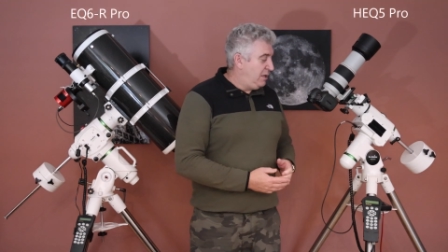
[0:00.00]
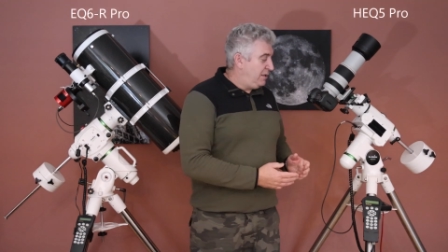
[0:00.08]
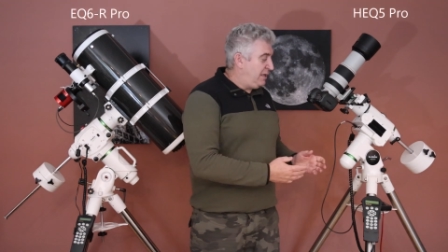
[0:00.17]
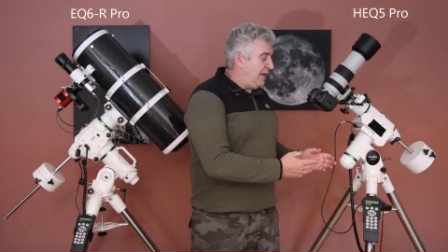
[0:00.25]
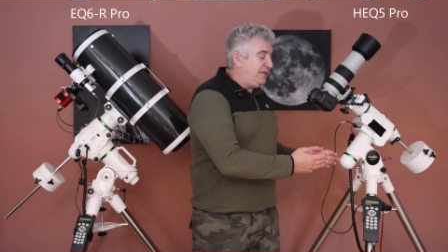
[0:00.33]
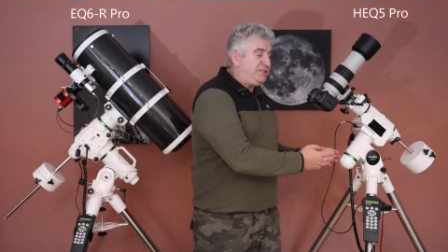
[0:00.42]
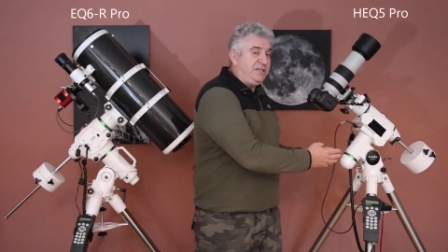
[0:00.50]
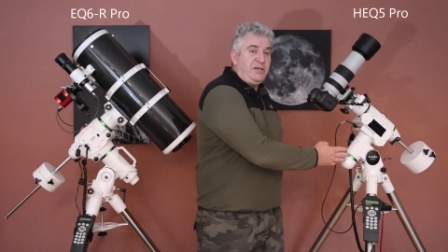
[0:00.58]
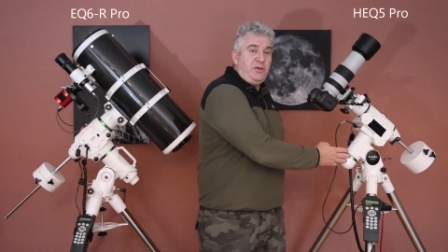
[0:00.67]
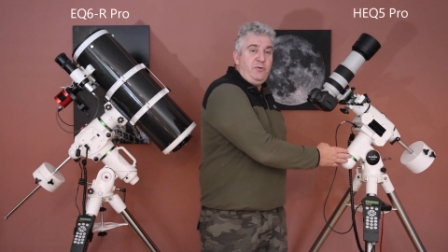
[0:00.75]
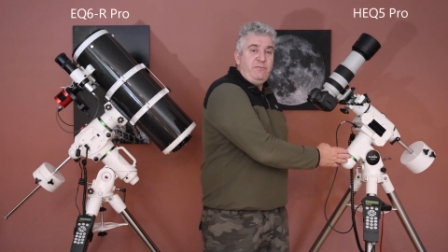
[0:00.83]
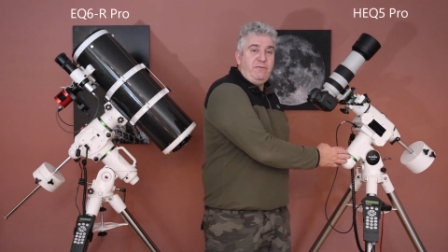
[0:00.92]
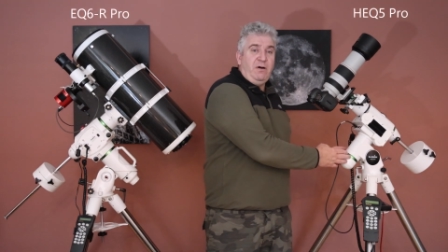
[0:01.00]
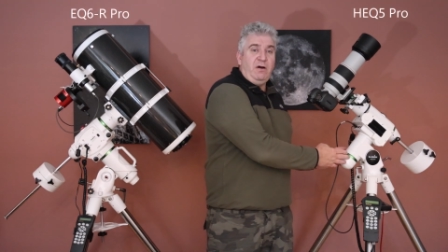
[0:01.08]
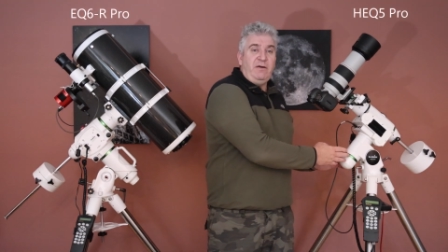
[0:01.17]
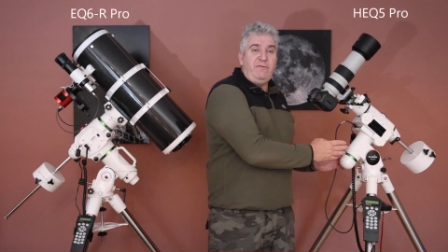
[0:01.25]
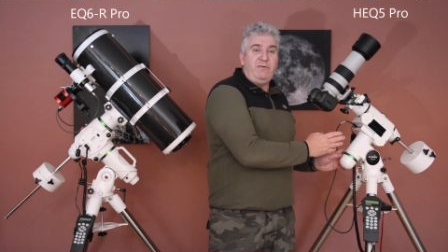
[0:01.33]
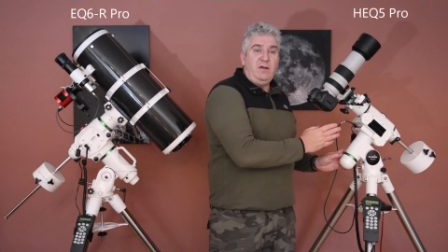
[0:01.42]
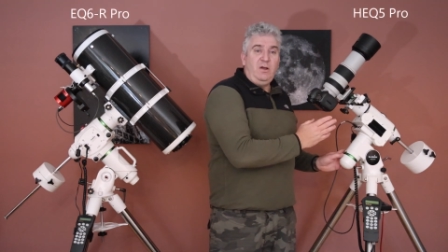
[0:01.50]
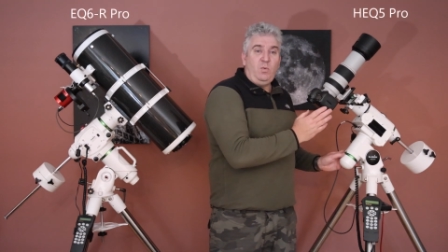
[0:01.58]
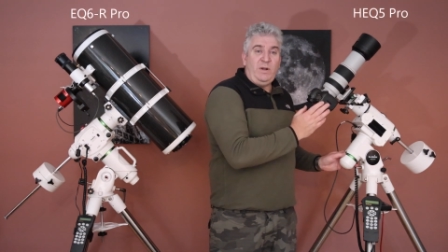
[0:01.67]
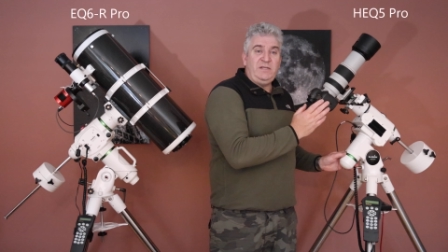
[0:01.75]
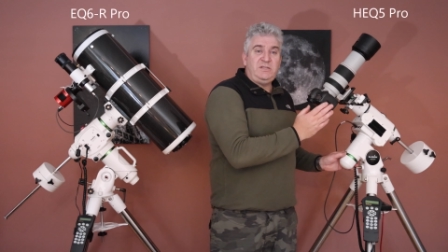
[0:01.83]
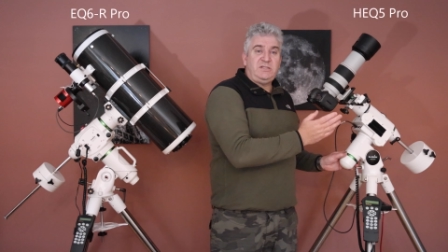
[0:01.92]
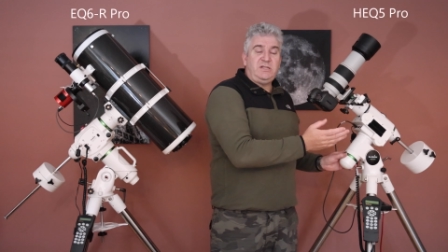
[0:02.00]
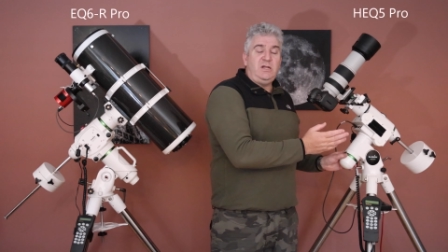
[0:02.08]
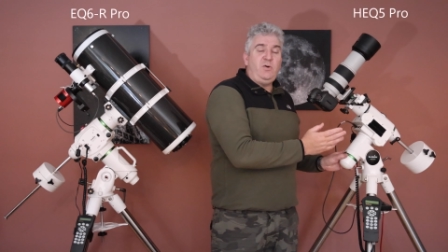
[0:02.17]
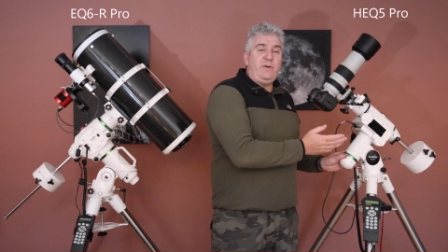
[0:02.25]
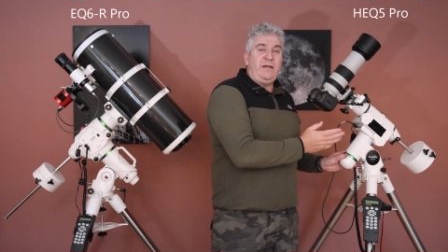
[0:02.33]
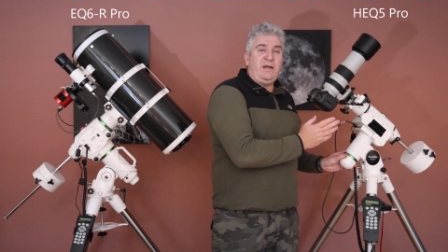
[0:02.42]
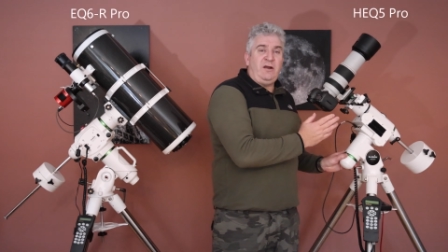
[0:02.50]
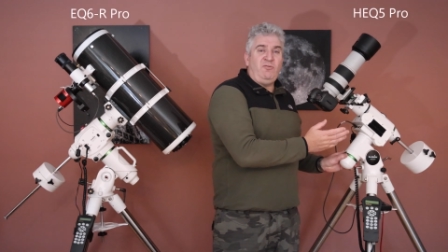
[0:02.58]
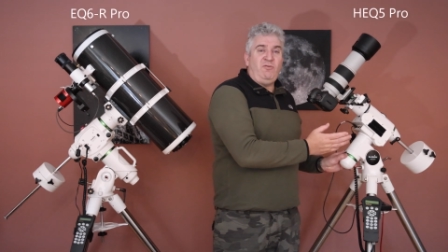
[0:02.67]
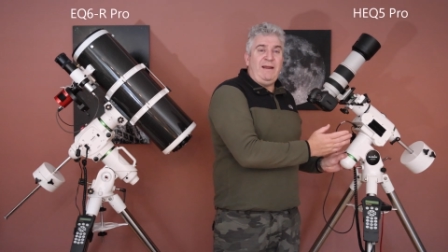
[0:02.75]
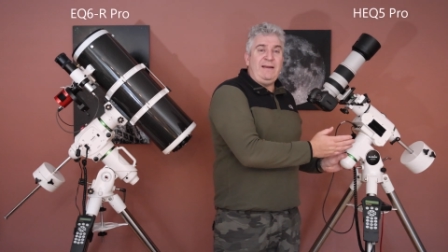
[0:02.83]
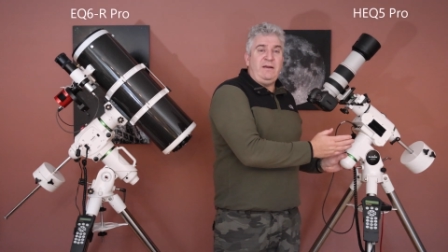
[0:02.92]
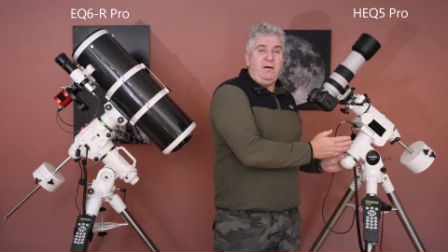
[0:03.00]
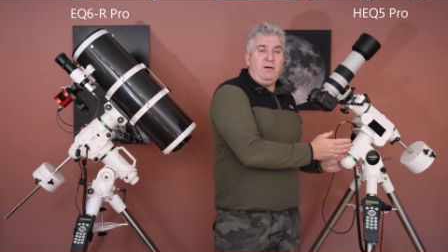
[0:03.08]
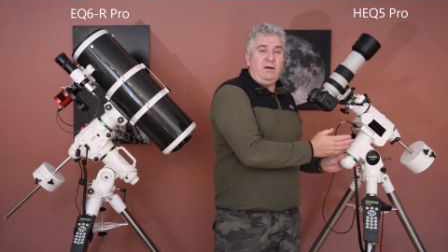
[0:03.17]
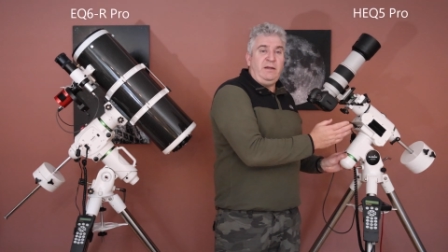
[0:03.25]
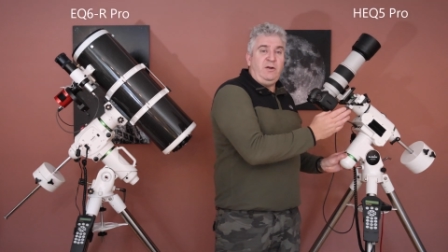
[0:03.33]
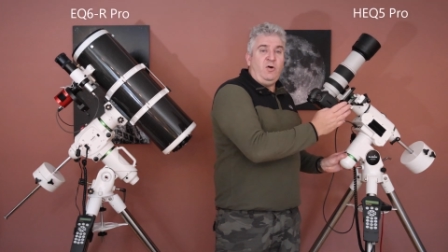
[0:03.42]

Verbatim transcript: The HEQ5 when slewing at rate 9